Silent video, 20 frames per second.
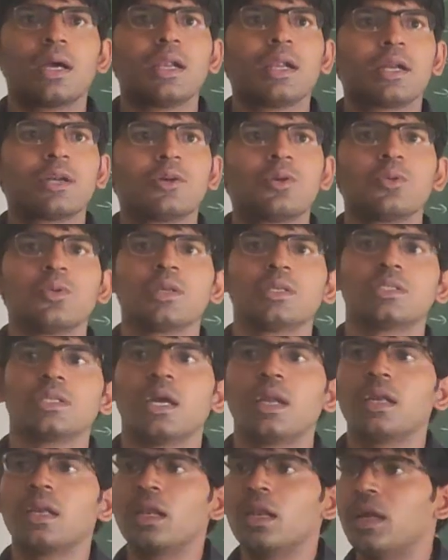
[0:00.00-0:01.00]
connect to the
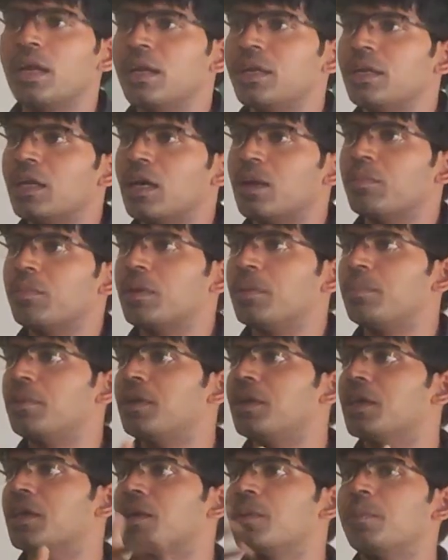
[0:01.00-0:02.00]
satellite or
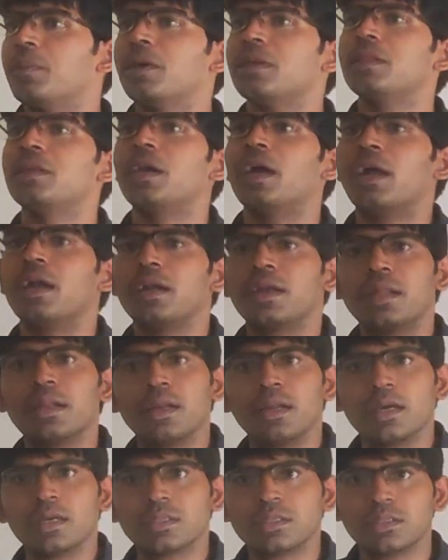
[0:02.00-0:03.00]
maybe nearby the
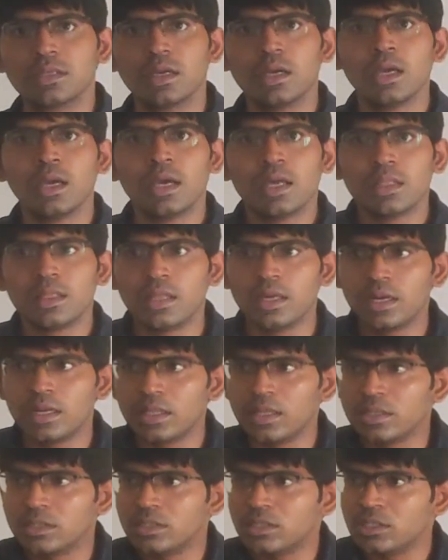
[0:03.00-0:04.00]
antennas.
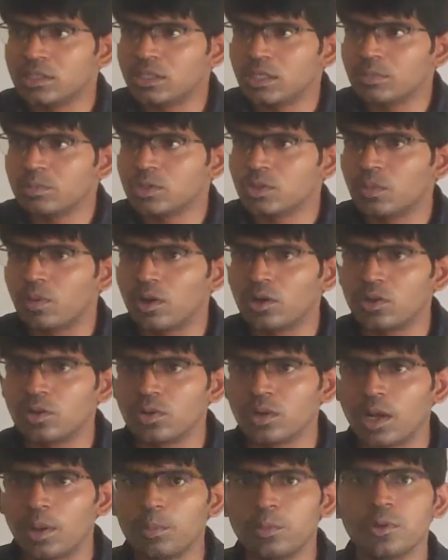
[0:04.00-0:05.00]
There the systems want
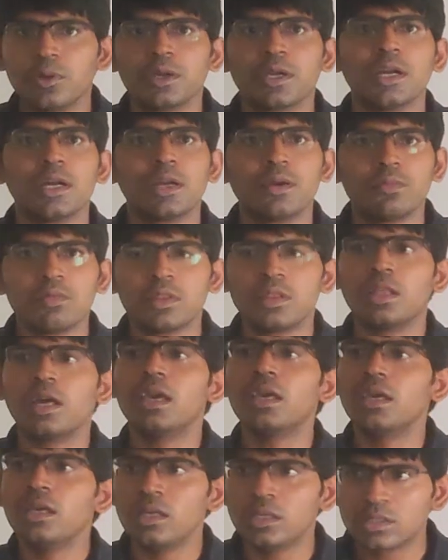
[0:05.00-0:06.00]
to communicate with
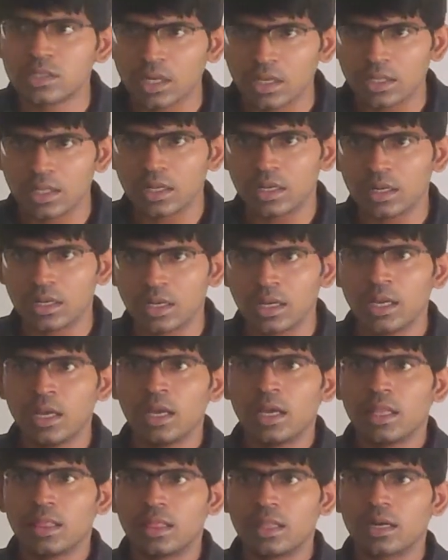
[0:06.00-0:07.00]
each other.
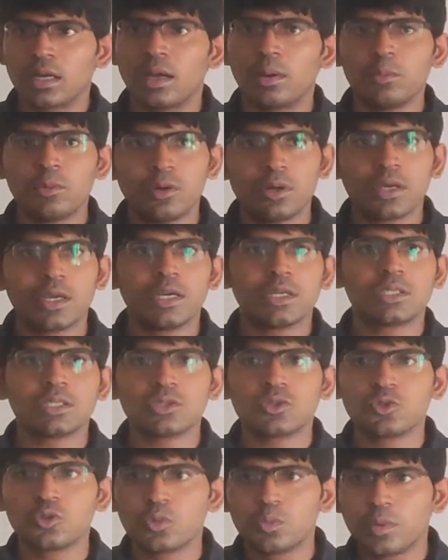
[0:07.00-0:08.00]
The
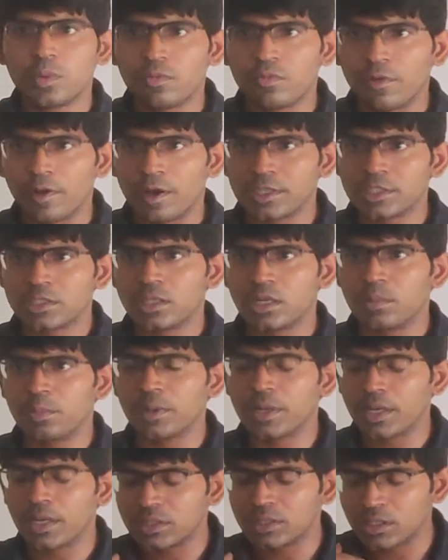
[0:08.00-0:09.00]
communication should be faster
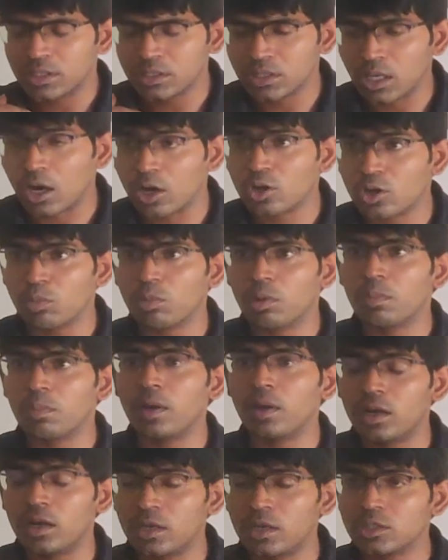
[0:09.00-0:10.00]
because it is
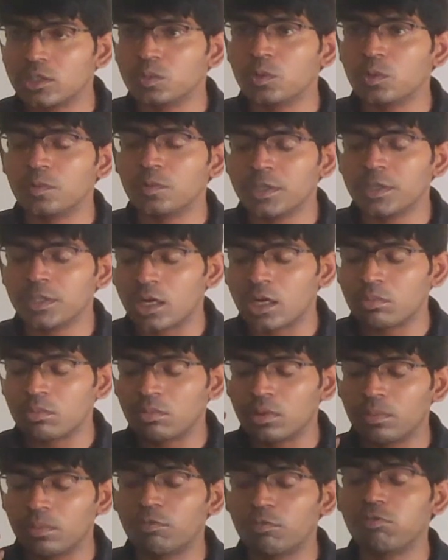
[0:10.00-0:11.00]
automobile, it is moving, that
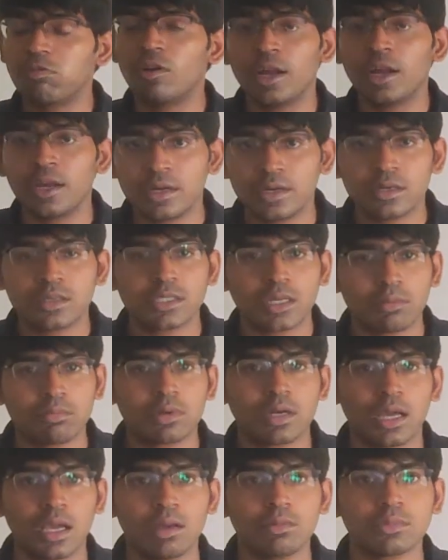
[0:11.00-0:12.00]
may be flight
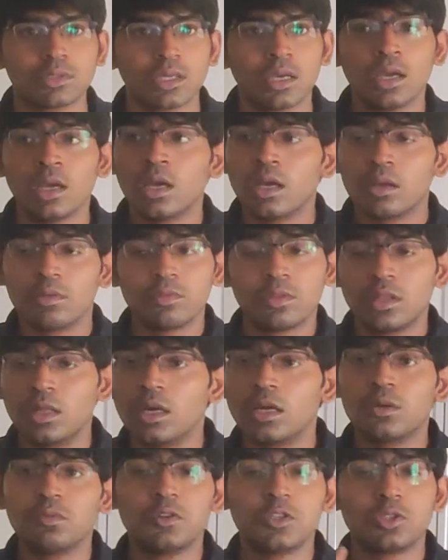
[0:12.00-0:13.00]
sometimes.
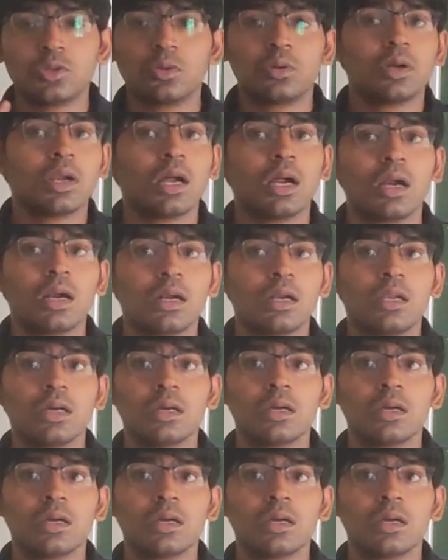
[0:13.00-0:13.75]
There we should not,